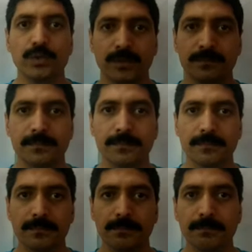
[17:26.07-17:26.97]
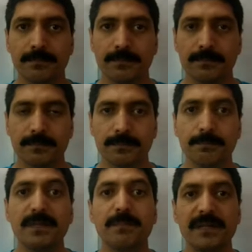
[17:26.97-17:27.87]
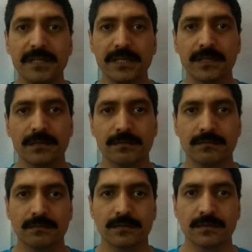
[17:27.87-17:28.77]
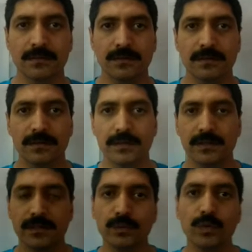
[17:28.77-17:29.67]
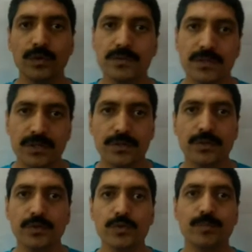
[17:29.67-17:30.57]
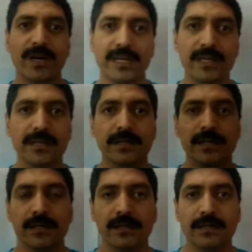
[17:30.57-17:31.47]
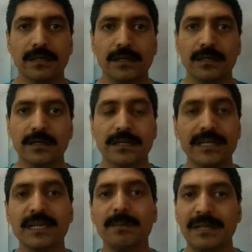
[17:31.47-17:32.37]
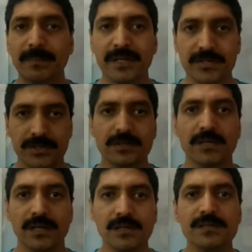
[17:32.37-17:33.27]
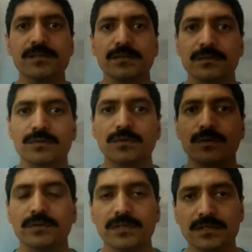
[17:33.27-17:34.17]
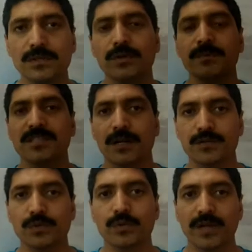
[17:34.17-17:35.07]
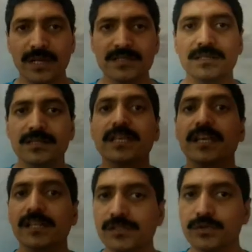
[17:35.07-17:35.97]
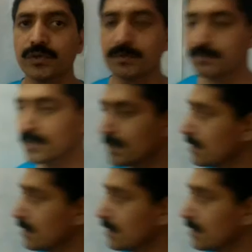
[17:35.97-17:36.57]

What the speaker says: theorem, BPT. It was introduced by a Greek mathematician Thales. So this theorem is also known as Thales theorem.